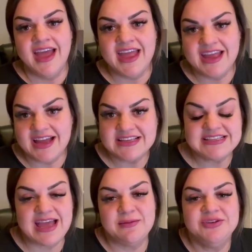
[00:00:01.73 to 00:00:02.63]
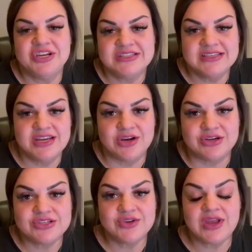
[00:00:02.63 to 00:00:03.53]
Hey guys, Abby Johnson
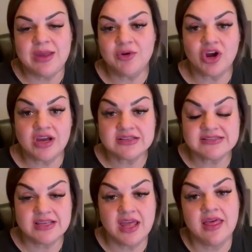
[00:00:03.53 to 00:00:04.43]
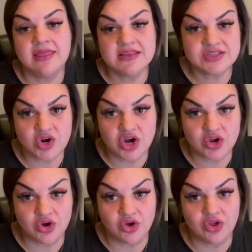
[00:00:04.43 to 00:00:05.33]
here. So I came across this
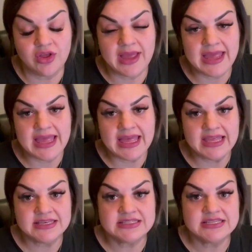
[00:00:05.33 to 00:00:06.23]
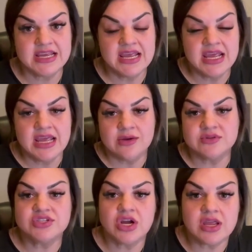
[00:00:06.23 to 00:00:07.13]
article and
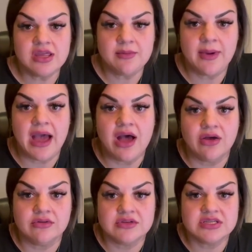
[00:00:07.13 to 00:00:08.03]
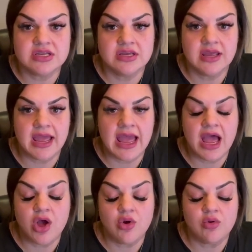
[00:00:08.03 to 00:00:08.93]
was talking about
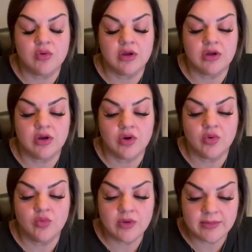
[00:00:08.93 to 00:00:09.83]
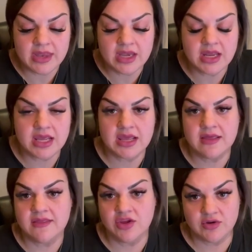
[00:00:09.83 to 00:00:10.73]
how women
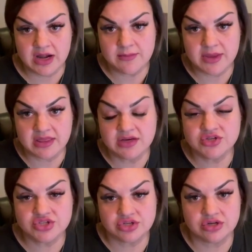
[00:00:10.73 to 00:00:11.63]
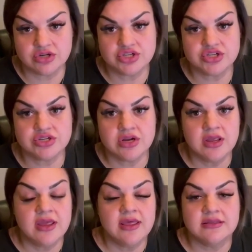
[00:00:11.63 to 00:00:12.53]
in the United Methodist Church,
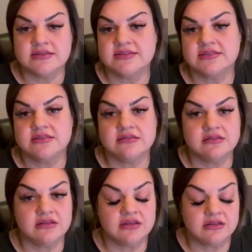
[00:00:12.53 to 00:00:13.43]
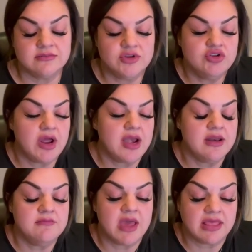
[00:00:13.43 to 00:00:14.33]
this
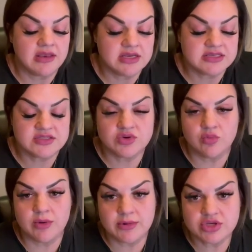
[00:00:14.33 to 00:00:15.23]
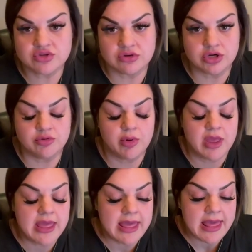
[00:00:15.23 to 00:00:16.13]
United Methodist Women's Group,
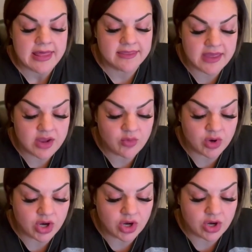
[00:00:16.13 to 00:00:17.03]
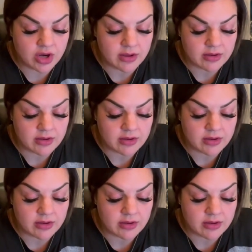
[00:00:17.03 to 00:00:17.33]
they were